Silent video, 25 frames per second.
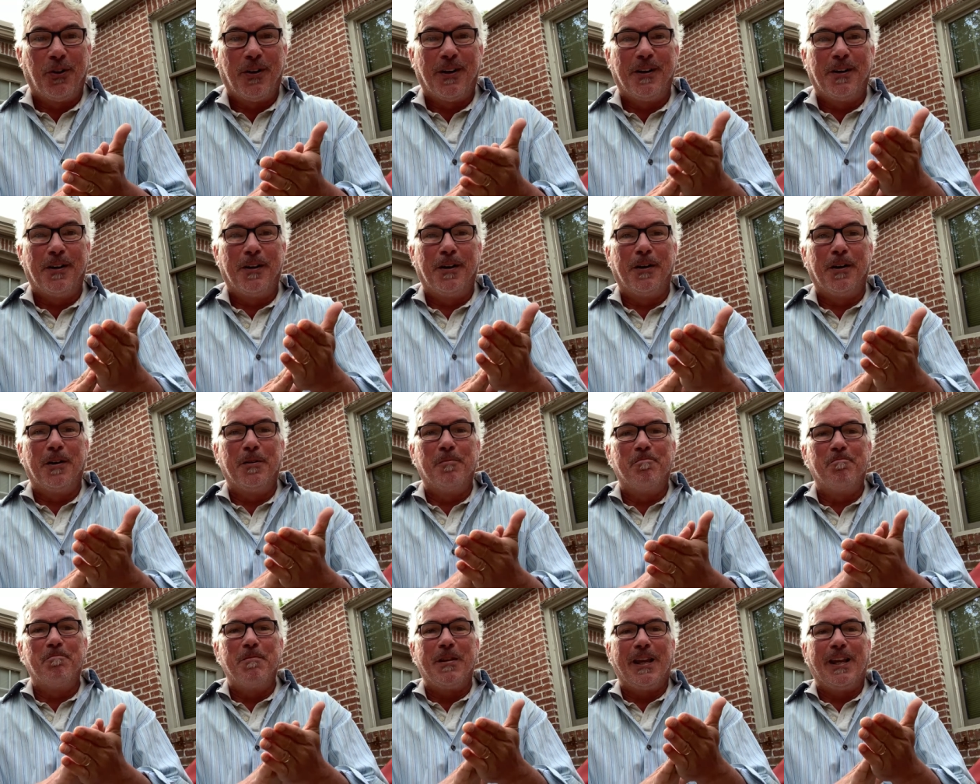
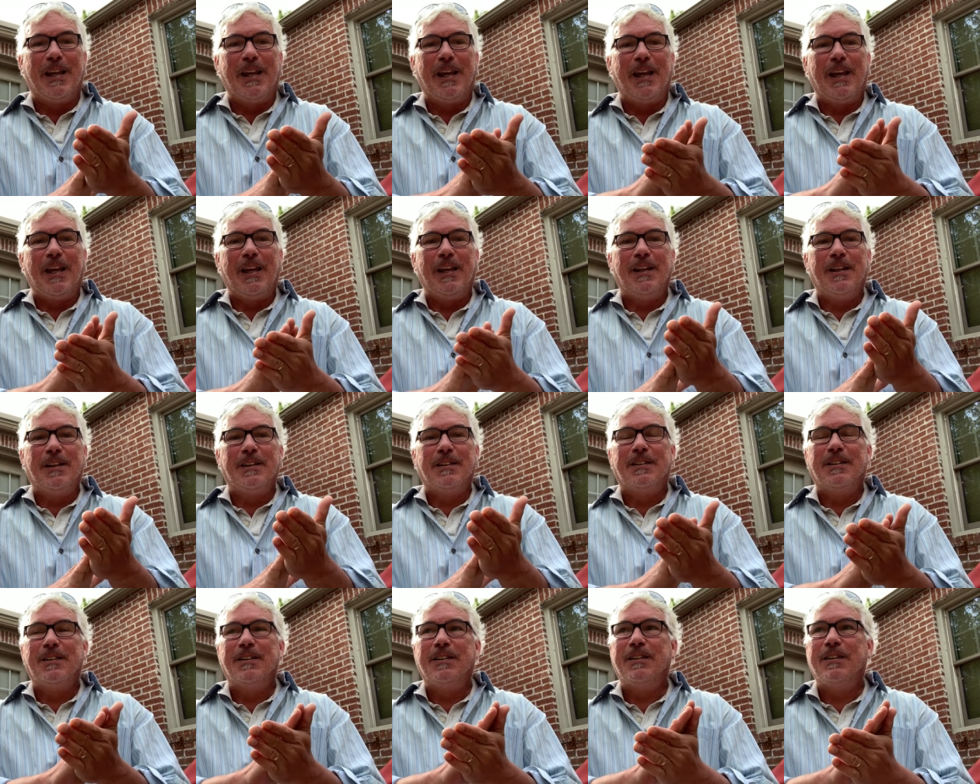Um, he can't,
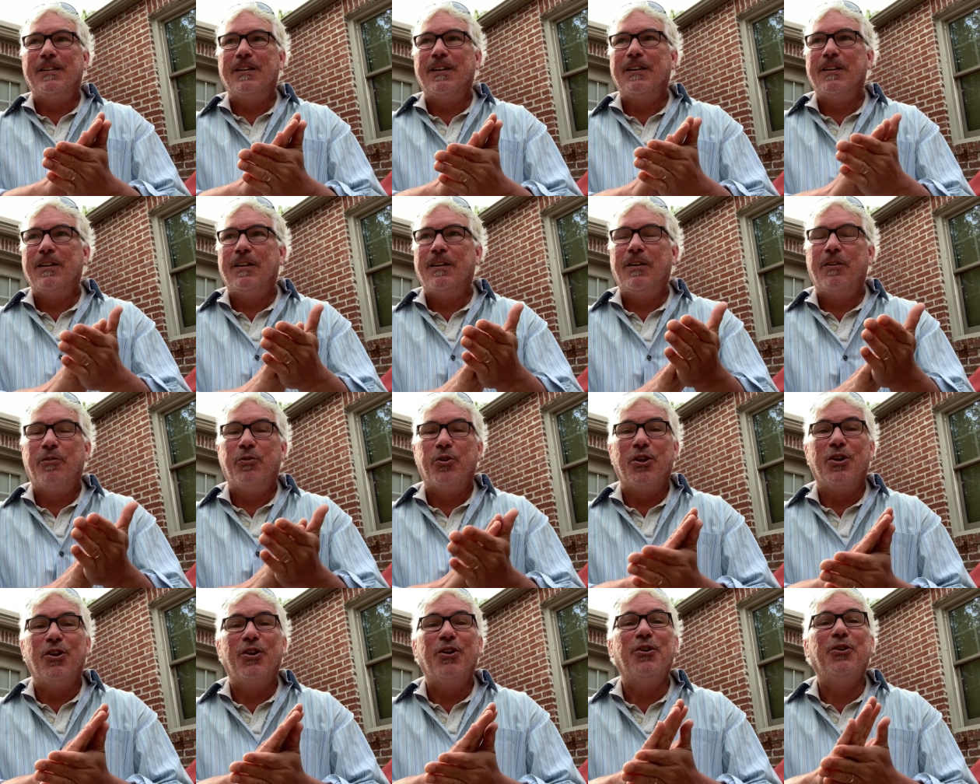over
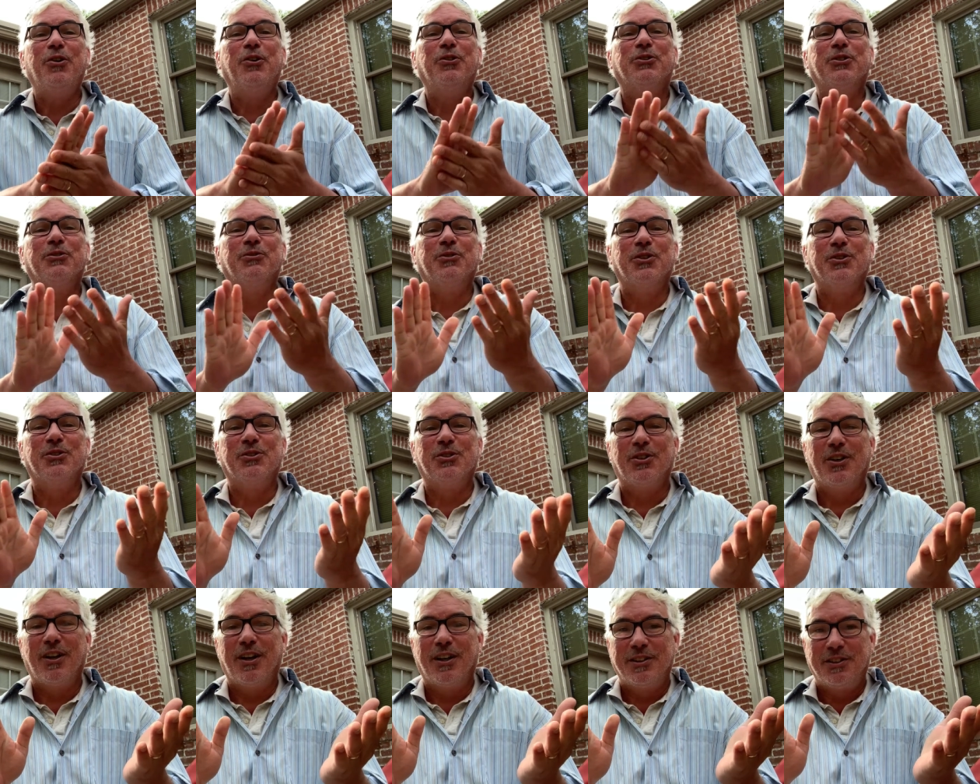years of
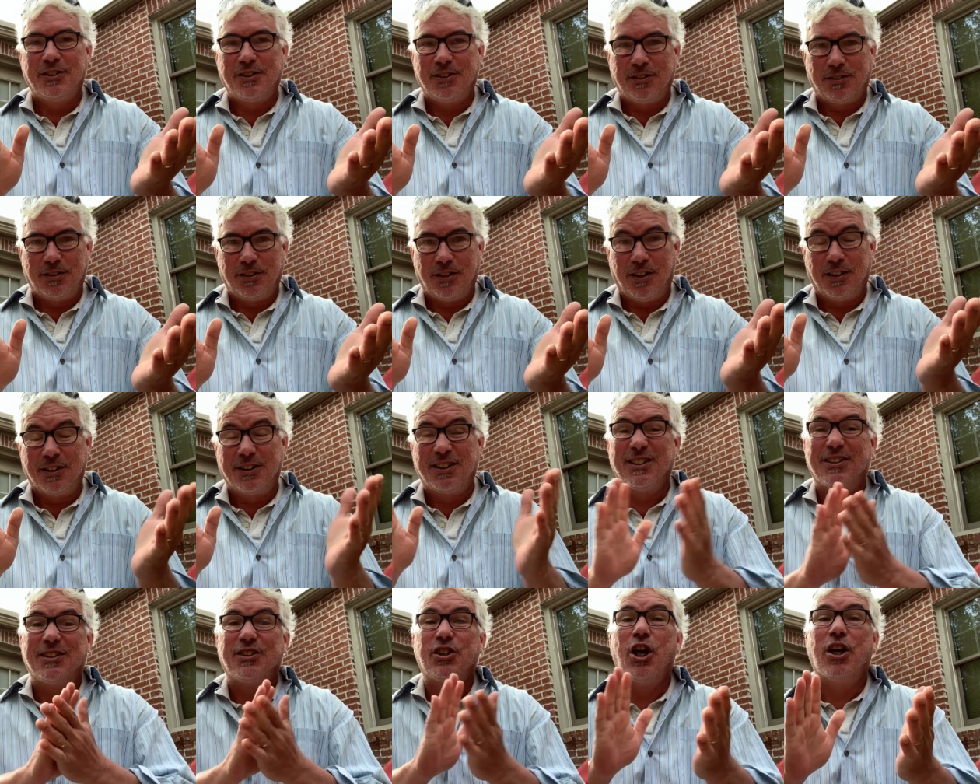discuss, uh,
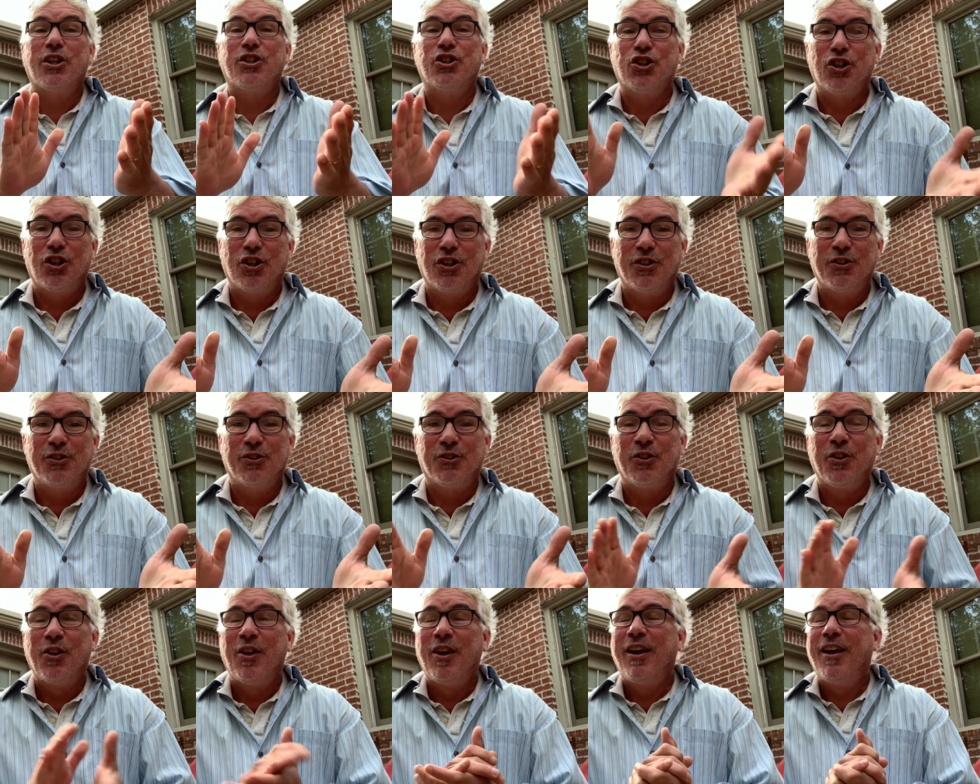
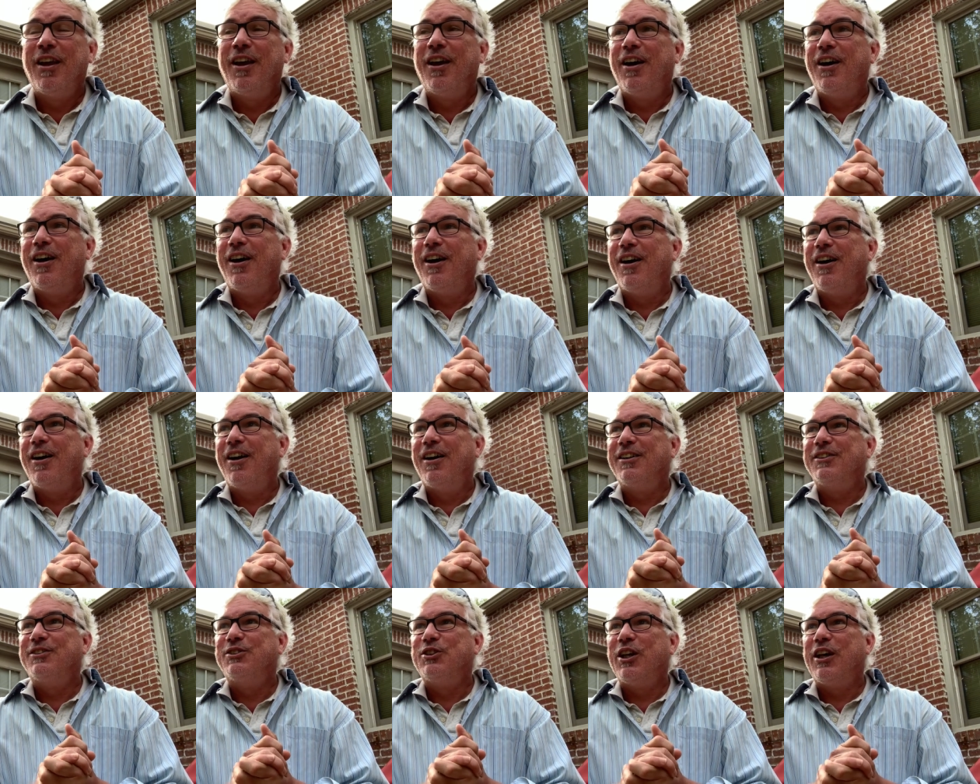discussions,
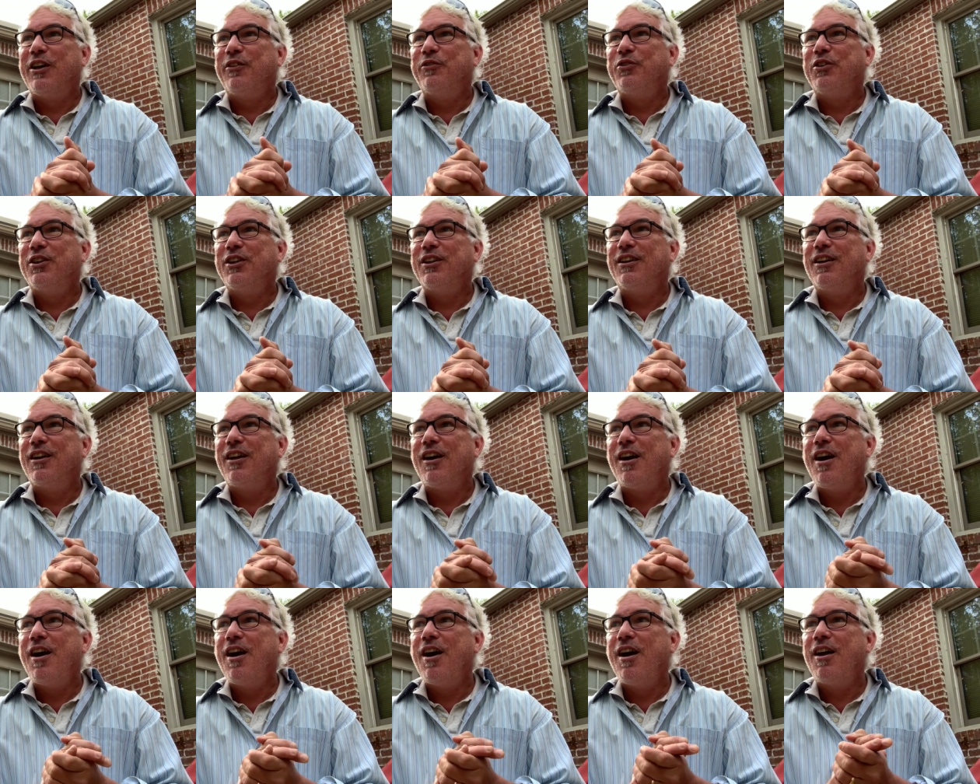uh, Jeff
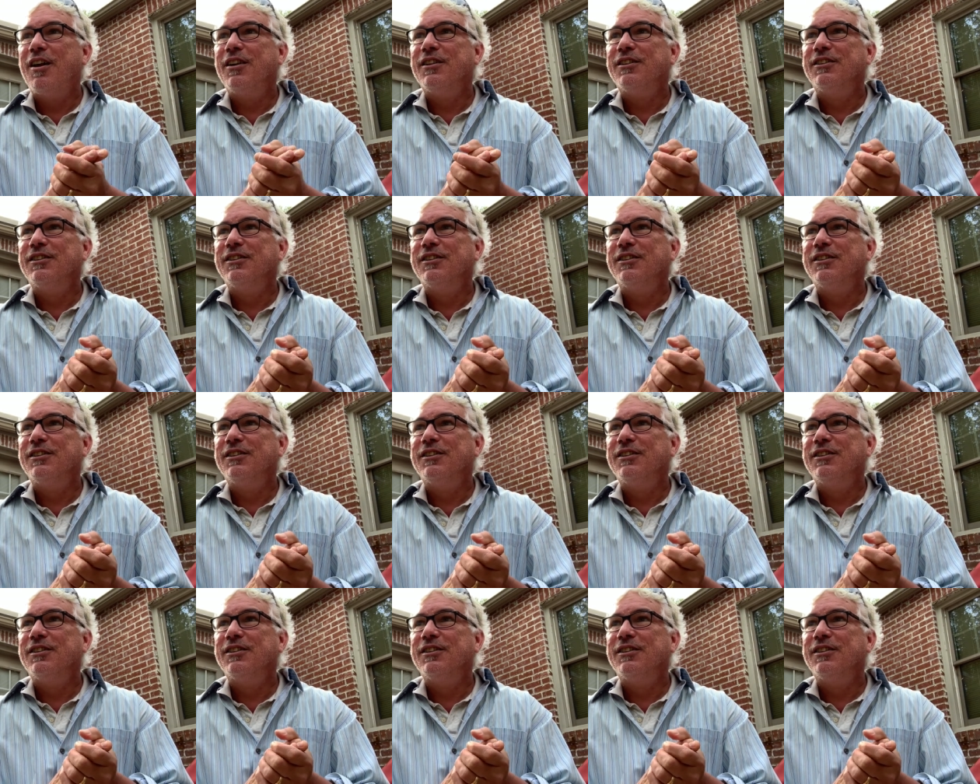cannot,